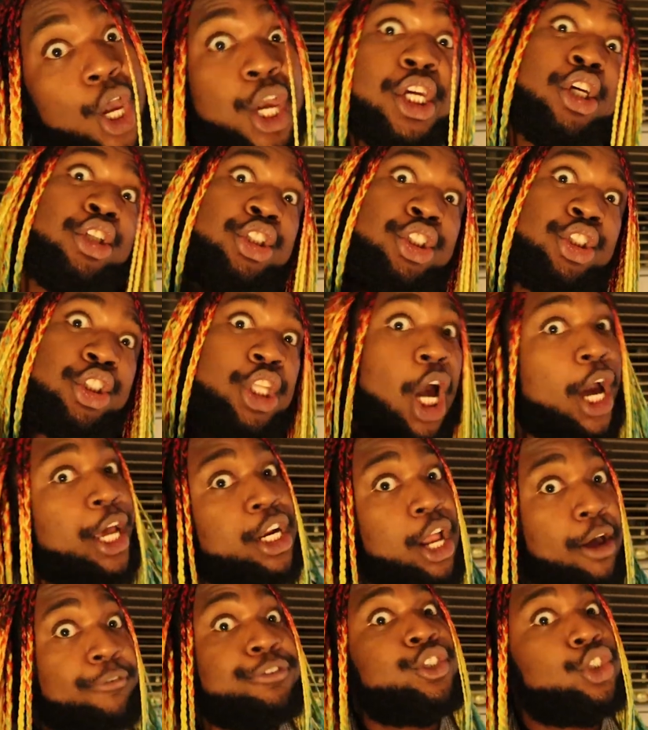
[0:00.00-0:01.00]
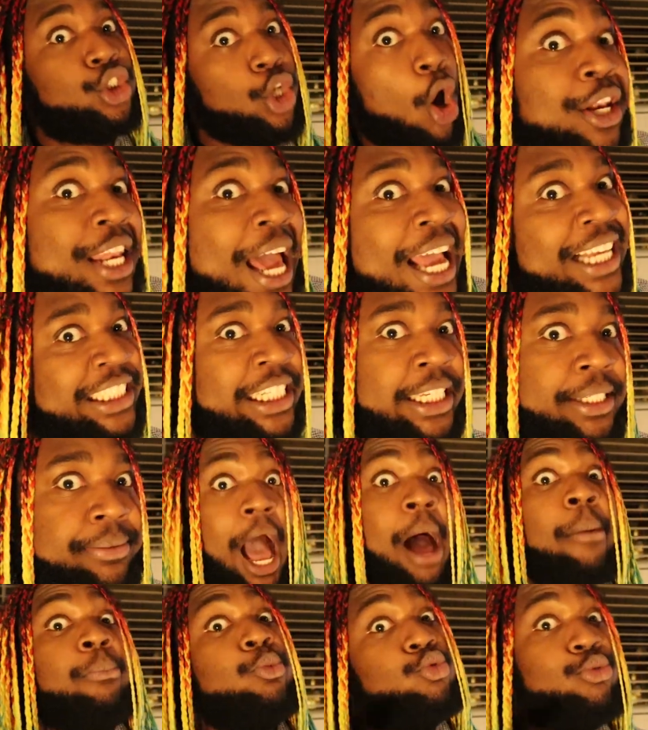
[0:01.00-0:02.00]
You started off so nicely.
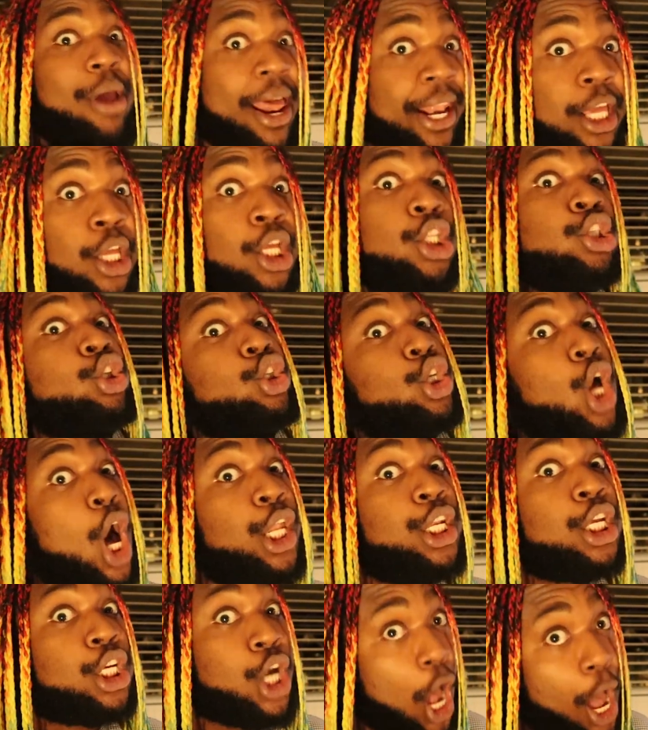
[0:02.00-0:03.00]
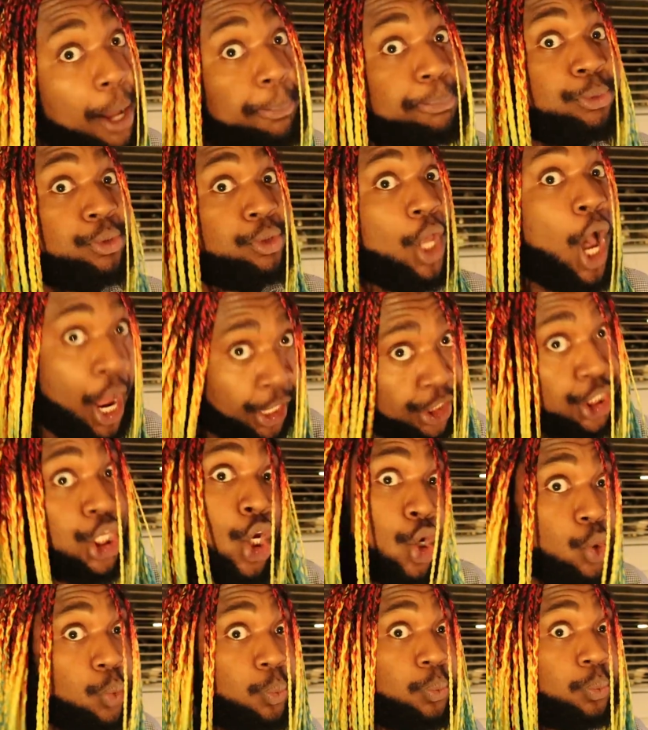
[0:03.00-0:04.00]
I'm ready to call the cops on
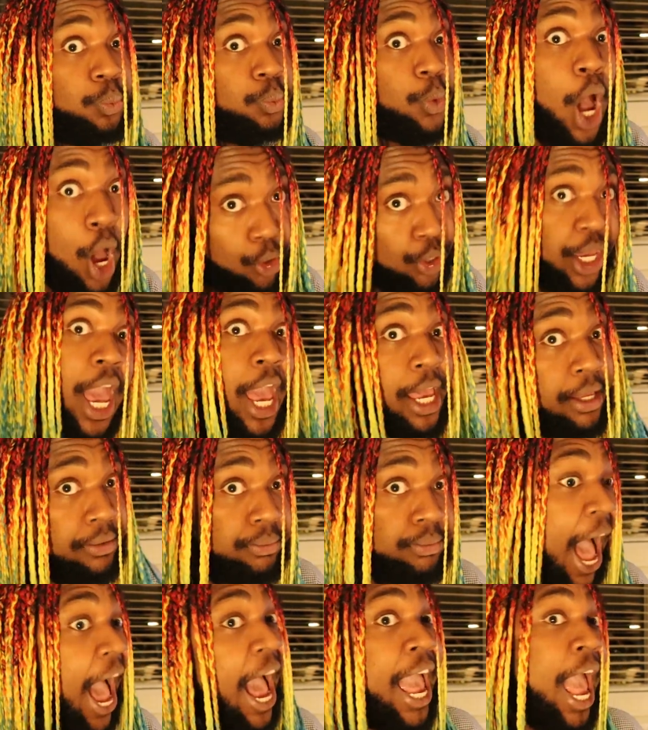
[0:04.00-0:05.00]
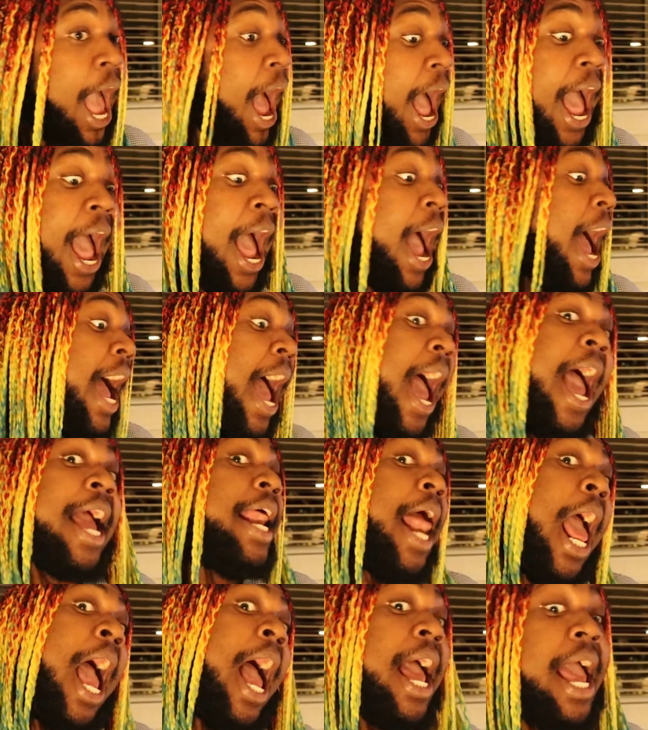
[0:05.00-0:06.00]
you. Okay,
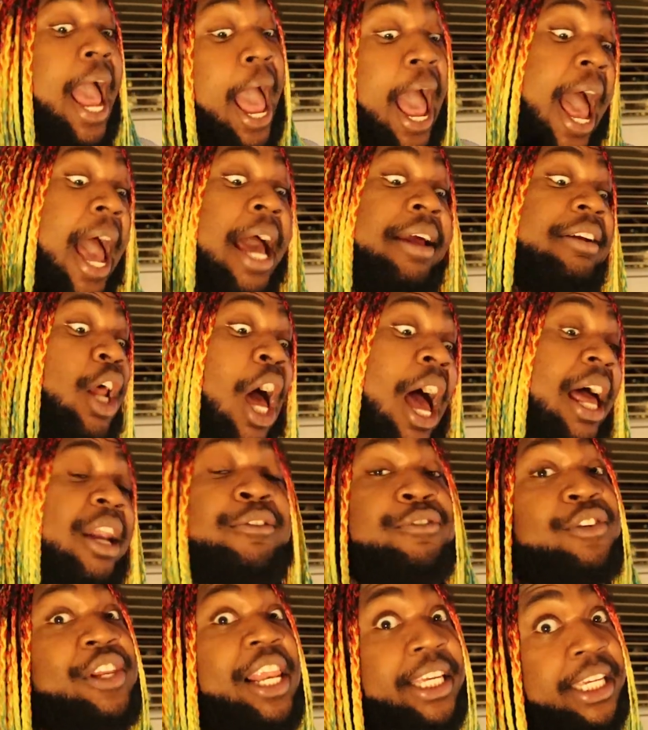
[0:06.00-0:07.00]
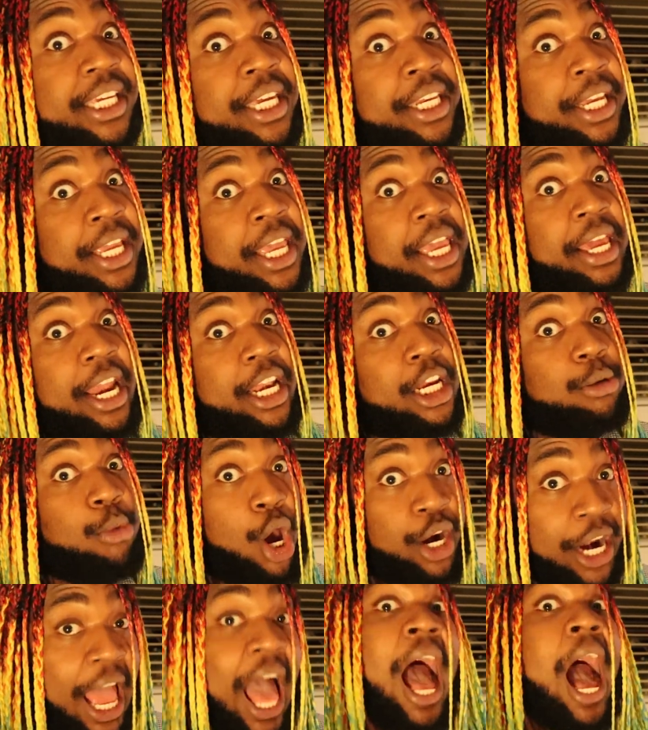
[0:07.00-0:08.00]
I don't feel like eating here
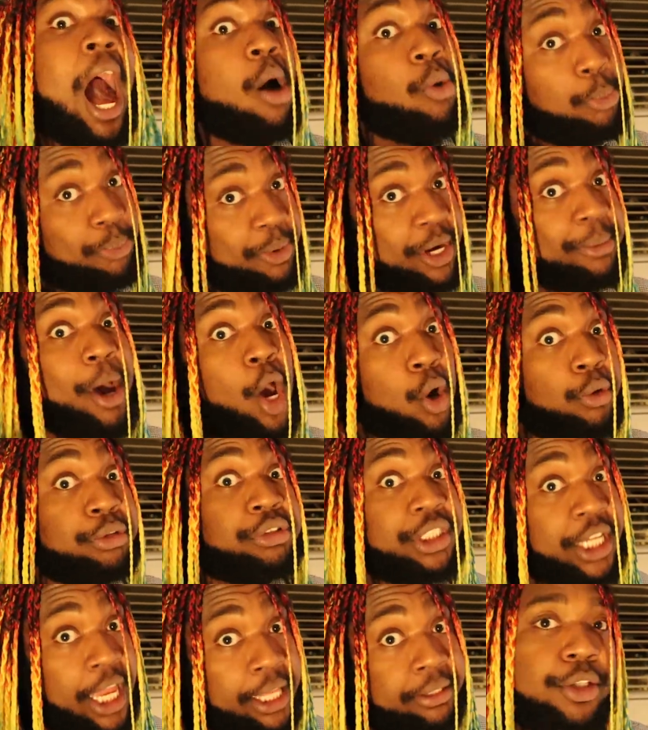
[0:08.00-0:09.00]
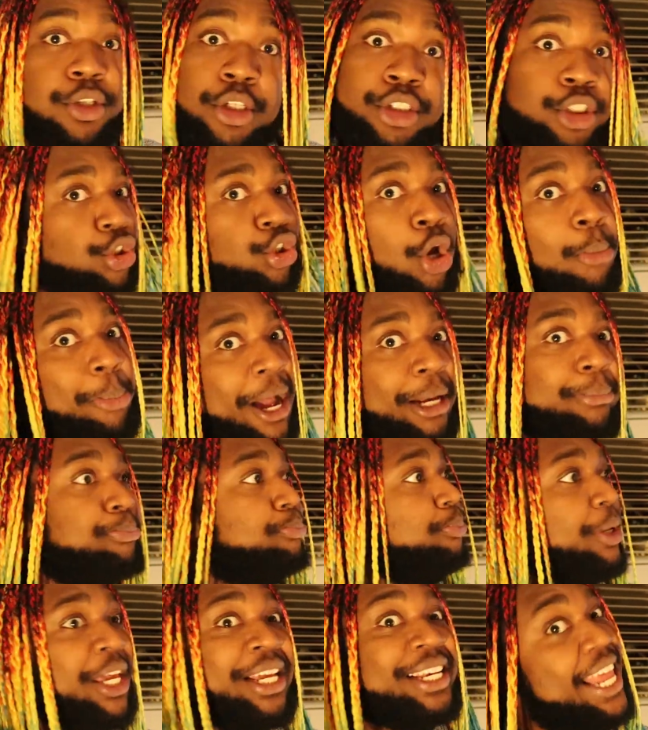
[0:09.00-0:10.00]
anymore. I will bring my own shit. You just
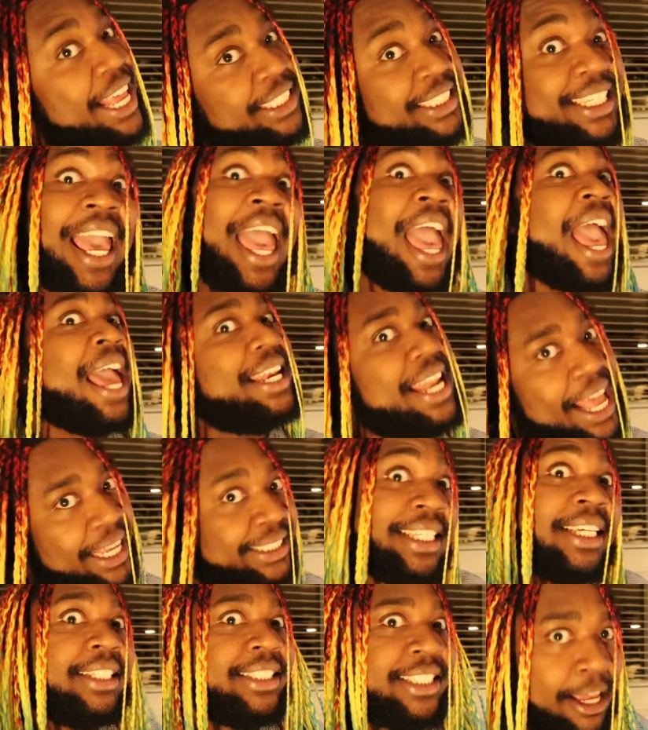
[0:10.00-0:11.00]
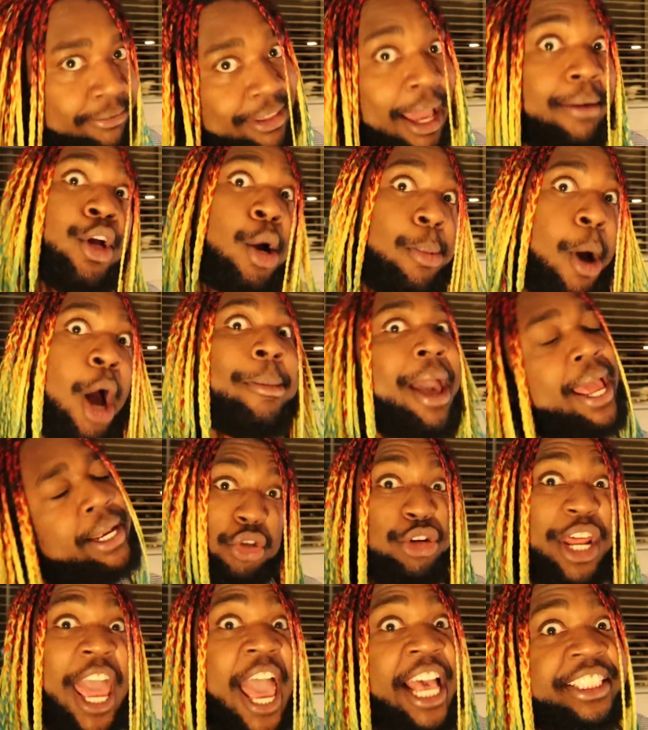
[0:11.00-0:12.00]
combine being lazy and nasty at the same time. Come on, man.
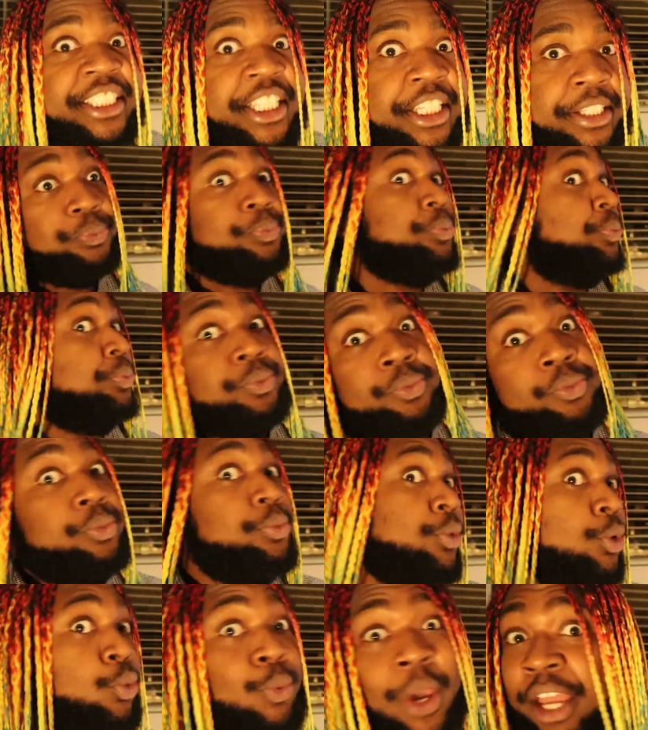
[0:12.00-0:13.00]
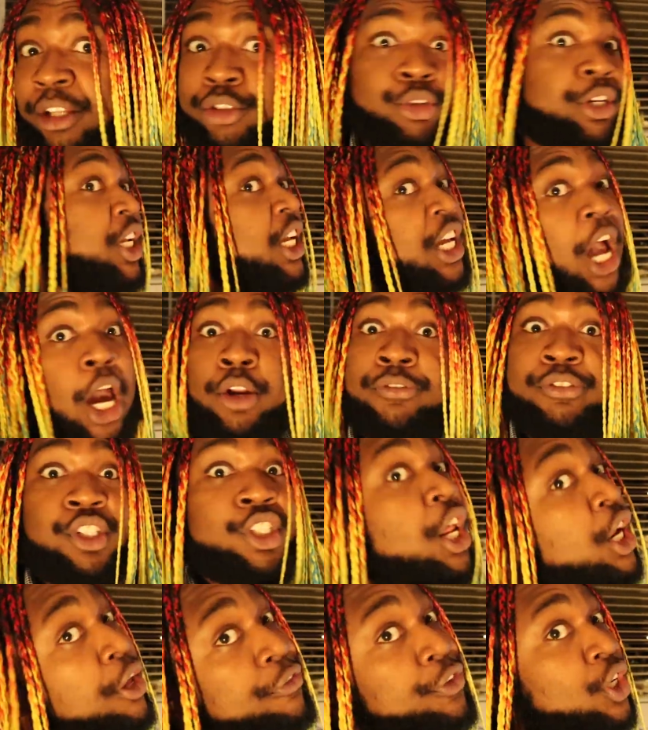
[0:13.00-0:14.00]
You nasty. We ain't drinking out of
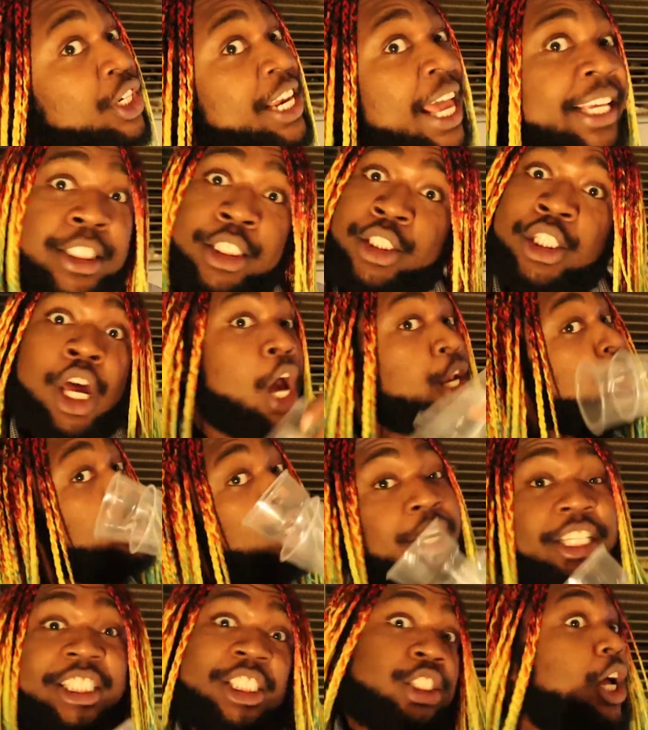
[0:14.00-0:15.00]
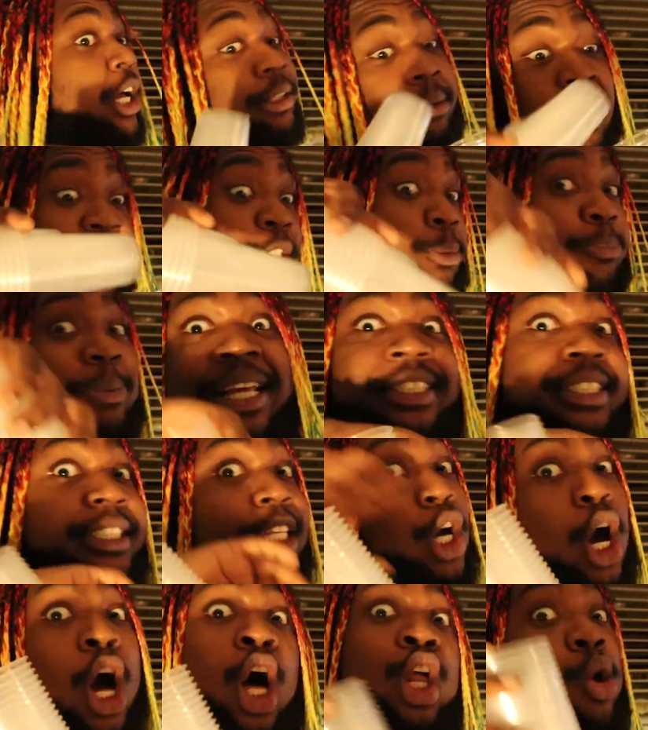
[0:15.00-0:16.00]
none of your glasses. No. It's
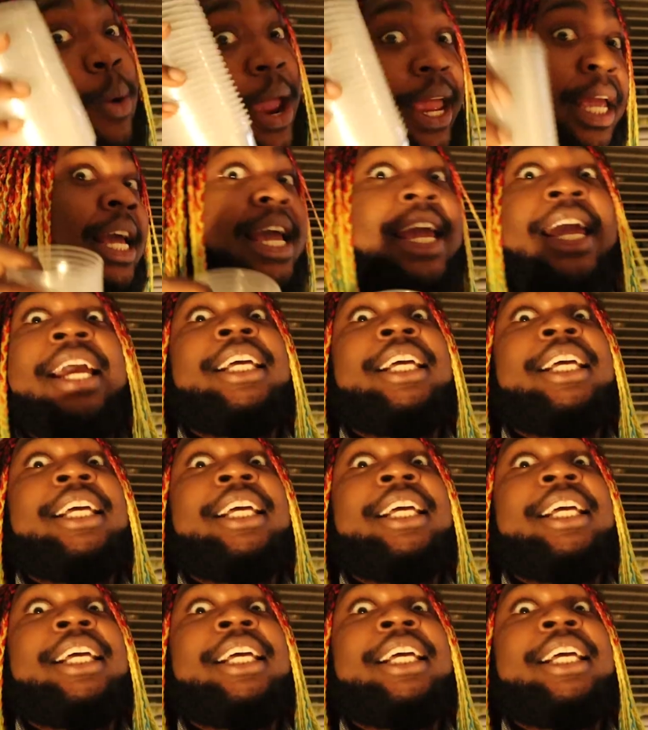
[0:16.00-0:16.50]
plastic all the way.